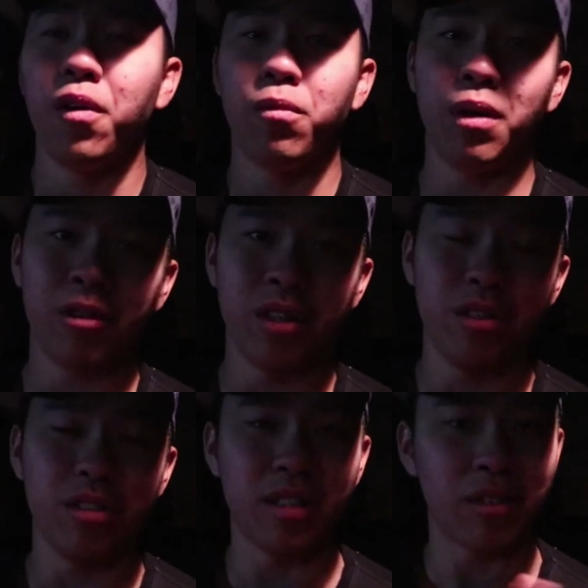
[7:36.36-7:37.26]
what I'm going to
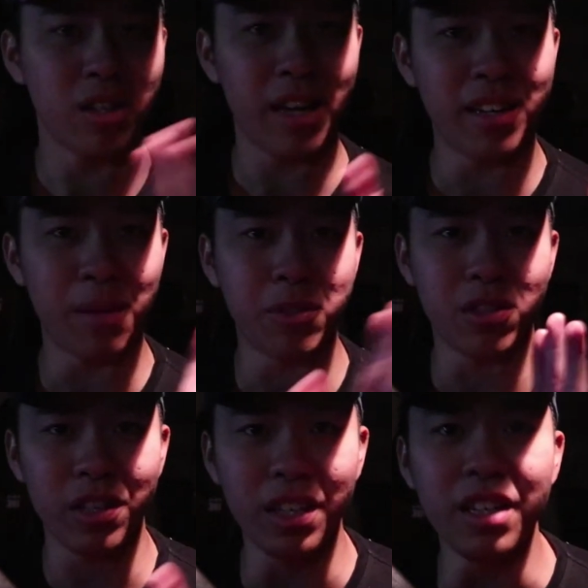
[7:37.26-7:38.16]
do is I'm going to end the
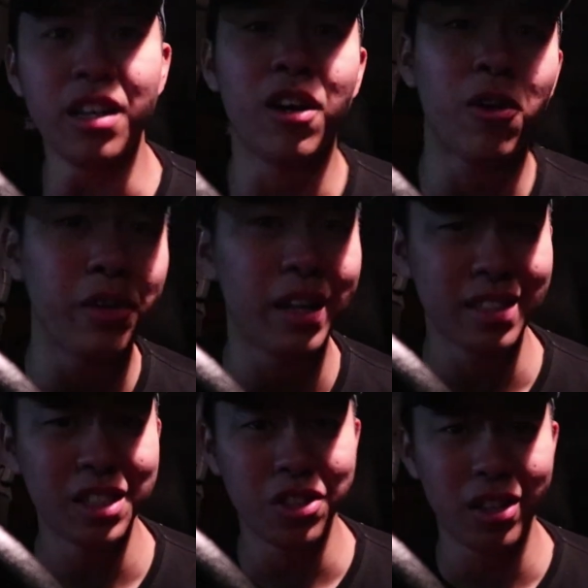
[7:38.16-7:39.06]
episode here. Hope you guys
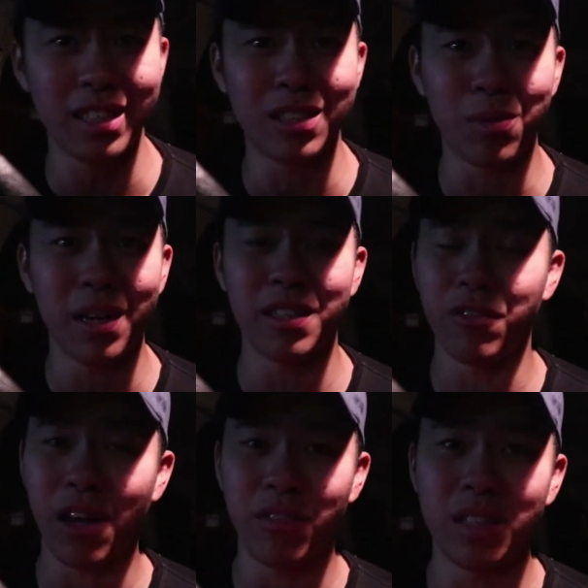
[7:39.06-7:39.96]
enjoyed this one. If
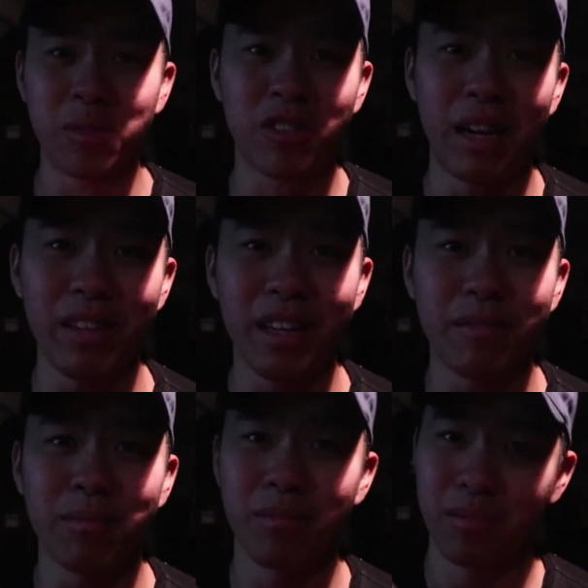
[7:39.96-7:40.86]
you haven't subscribed yet,
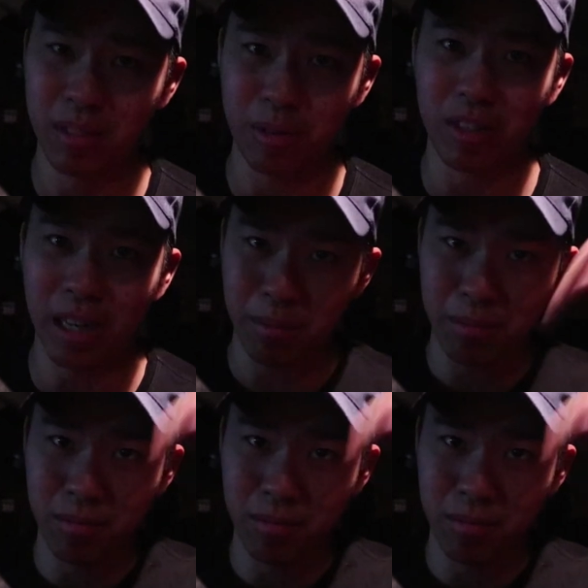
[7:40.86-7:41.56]
subscribe.